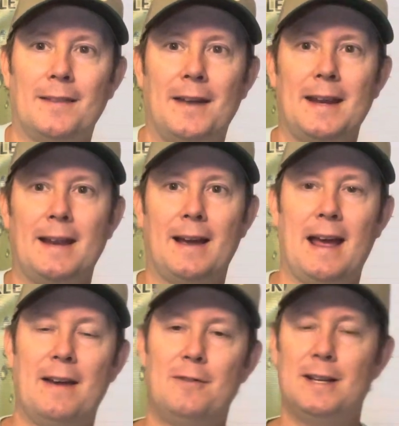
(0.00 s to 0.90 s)
They
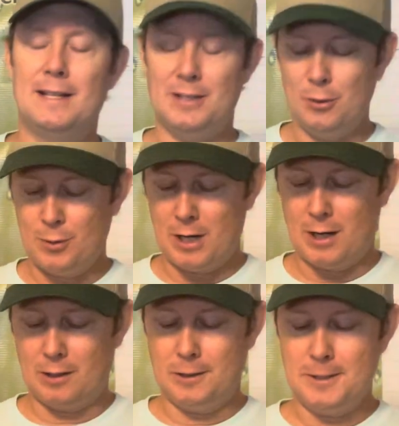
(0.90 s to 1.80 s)
have it in two
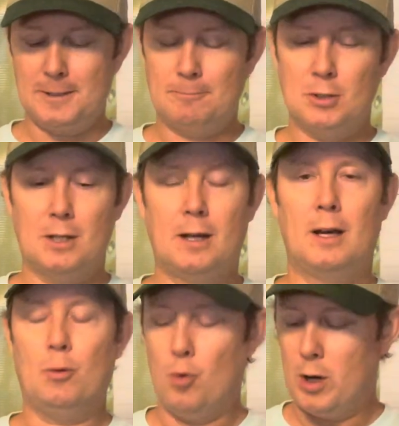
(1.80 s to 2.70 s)
colors.
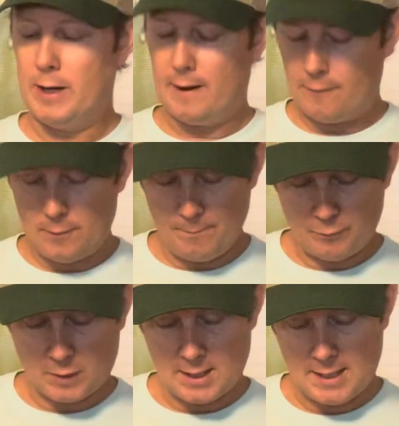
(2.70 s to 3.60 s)
One of them
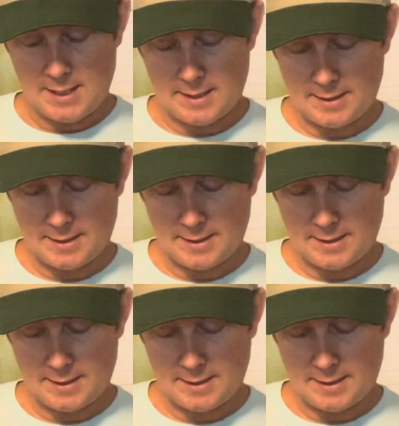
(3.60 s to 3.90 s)
is